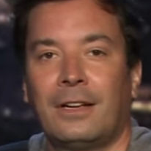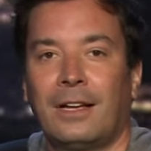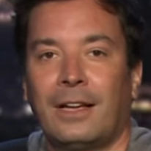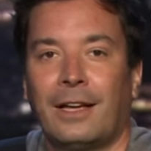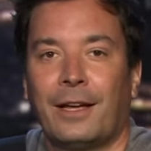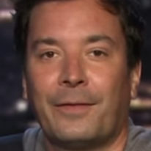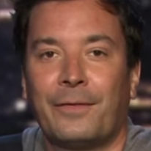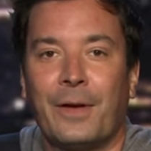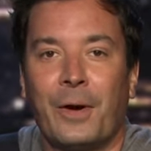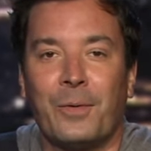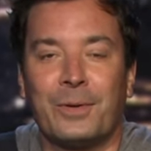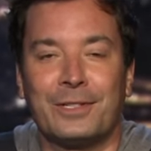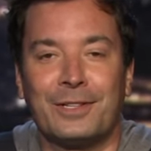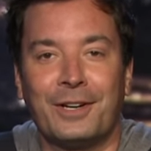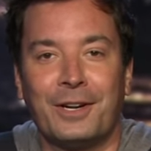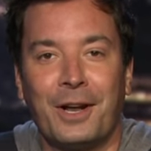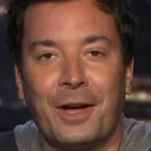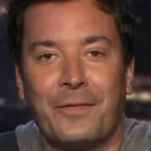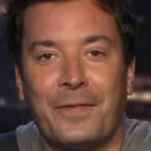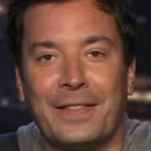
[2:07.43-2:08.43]
if that wasn't
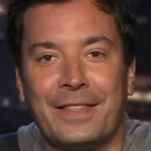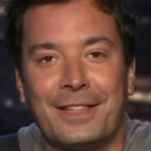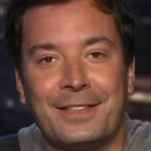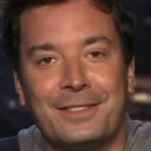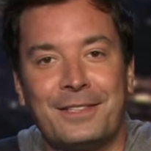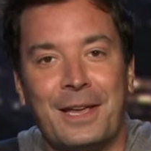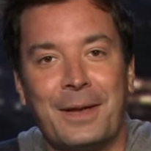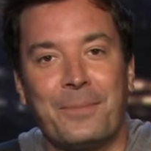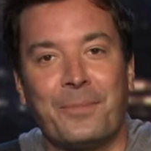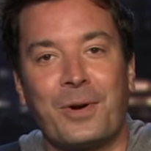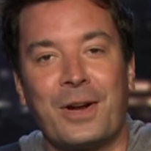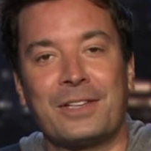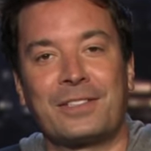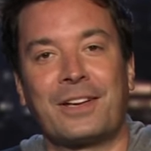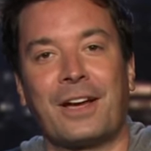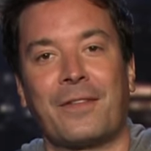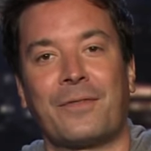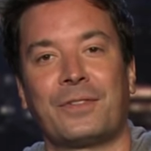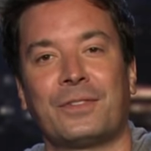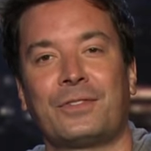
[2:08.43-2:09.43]
enough, at that same press
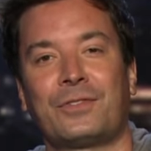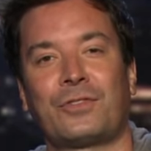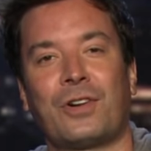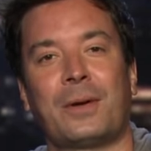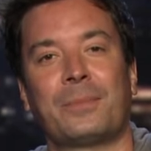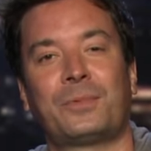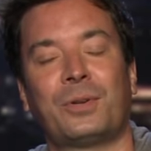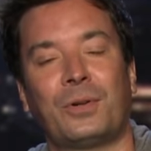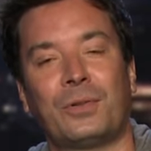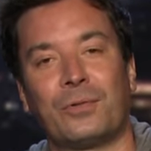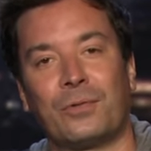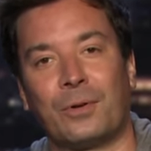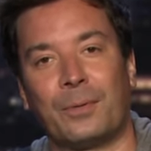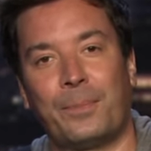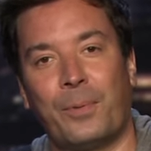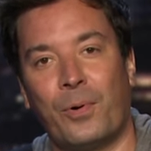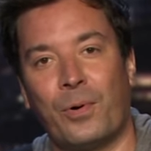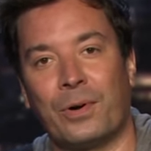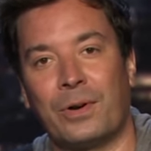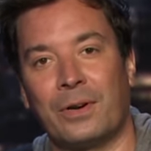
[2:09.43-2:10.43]
conference, Trump told a
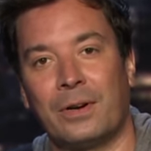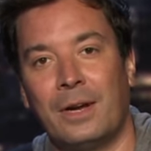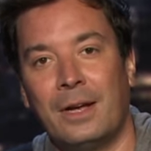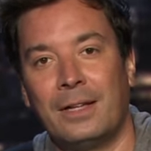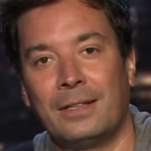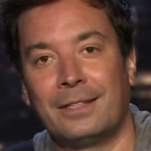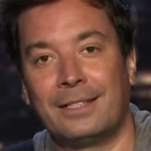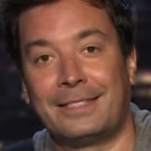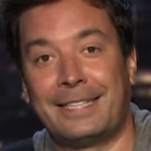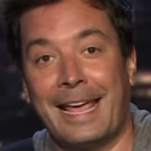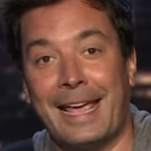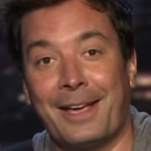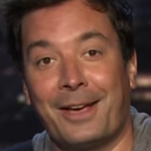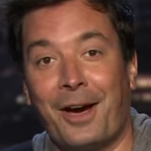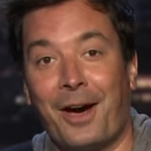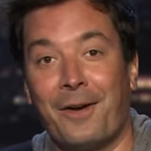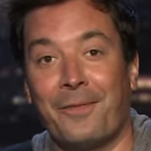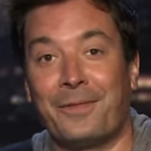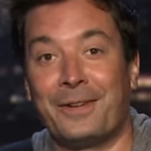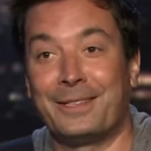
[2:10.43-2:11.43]
reporter to take
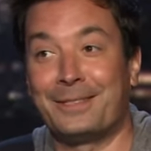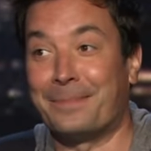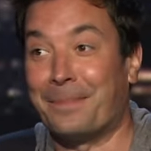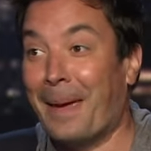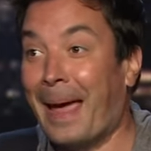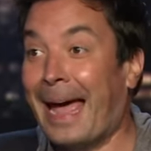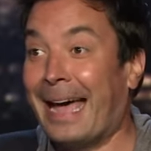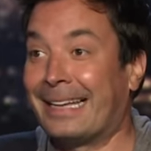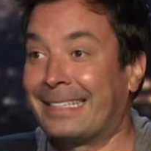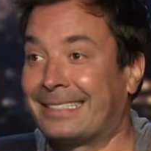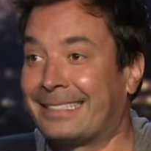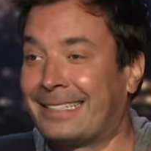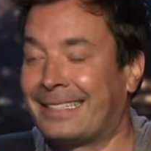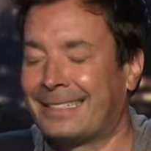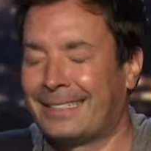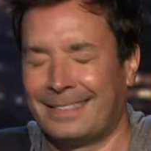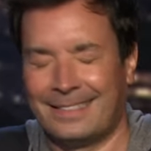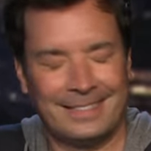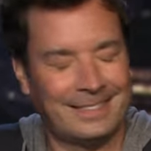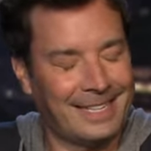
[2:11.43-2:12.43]
off his mask.
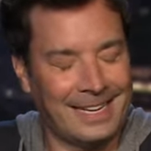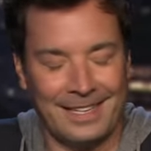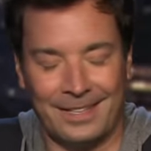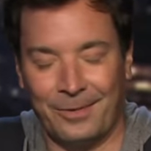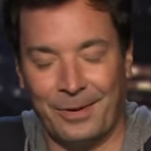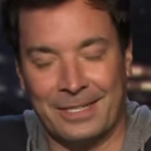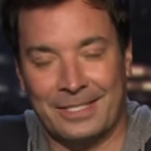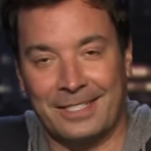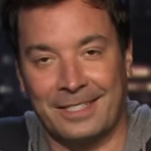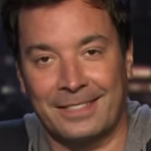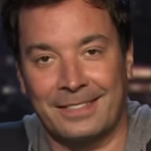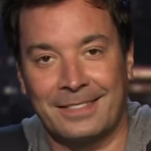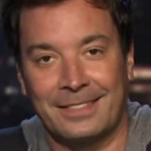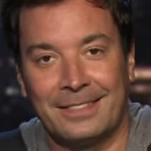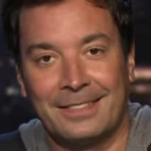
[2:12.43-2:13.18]
Take, watch this